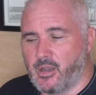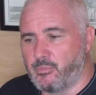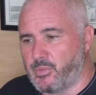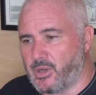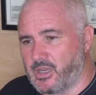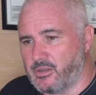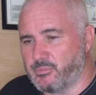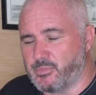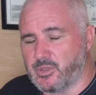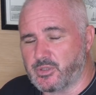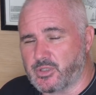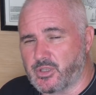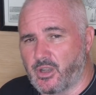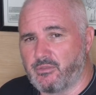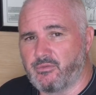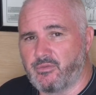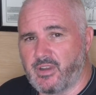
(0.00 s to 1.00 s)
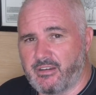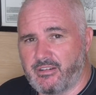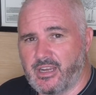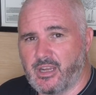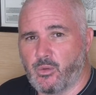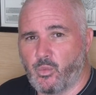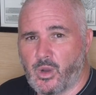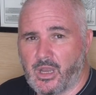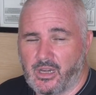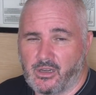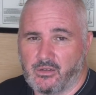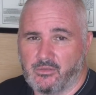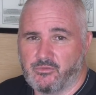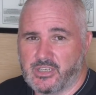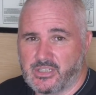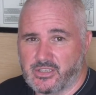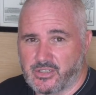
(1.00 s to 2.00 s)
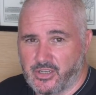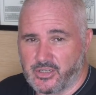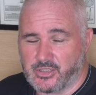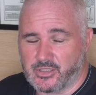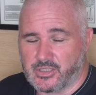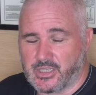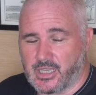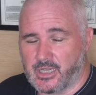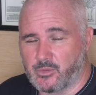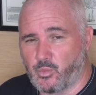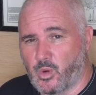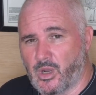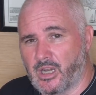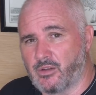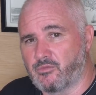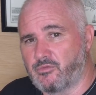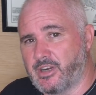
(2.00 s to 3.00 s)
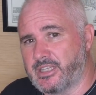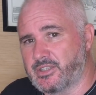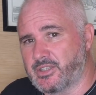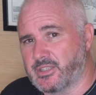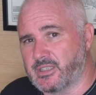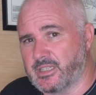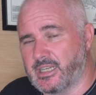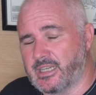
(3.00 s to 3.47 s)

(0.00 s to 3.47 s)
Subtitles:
Pilot books are very well researched and well written,